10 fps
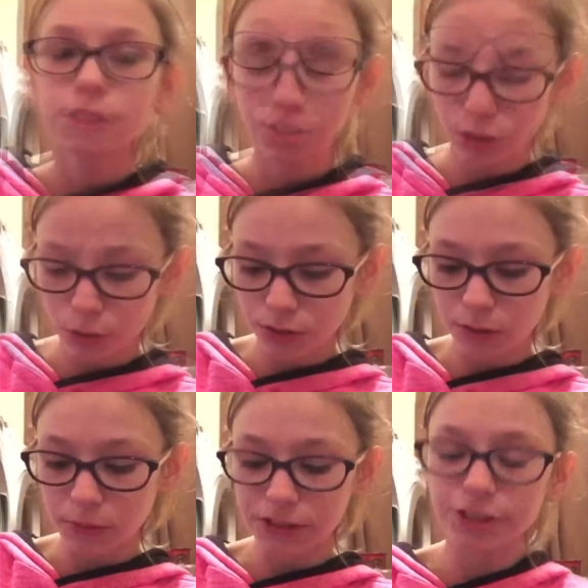So
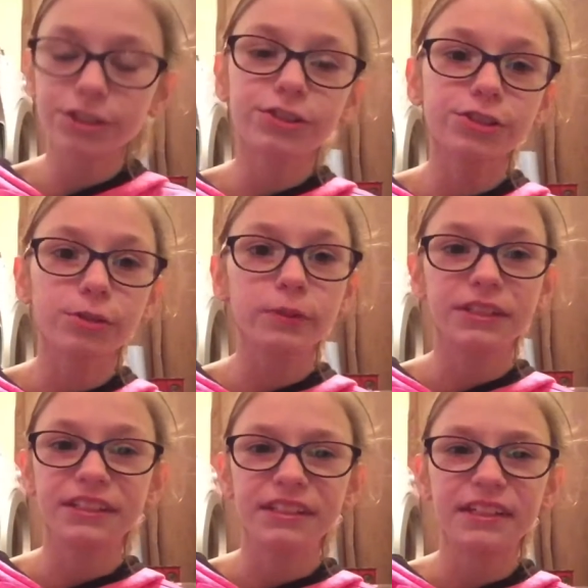the materials you'll be
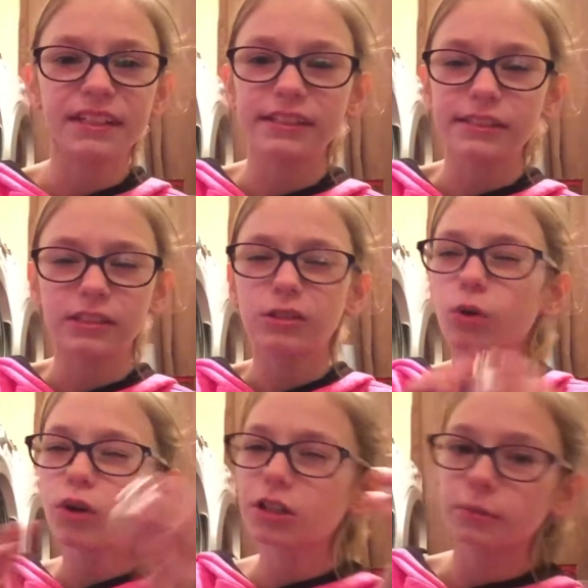needing is an
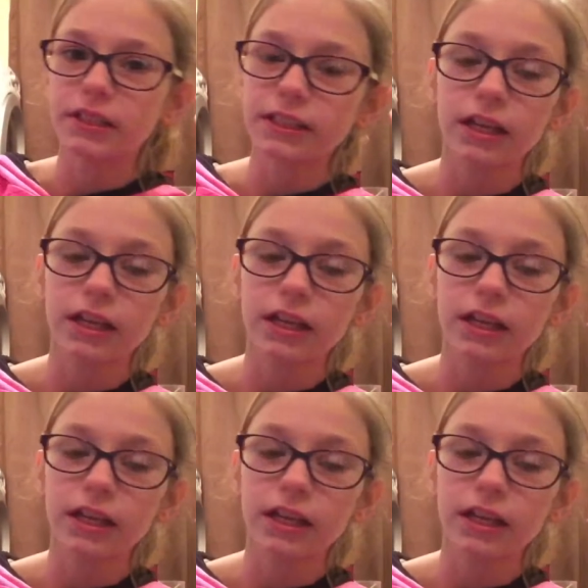ornament.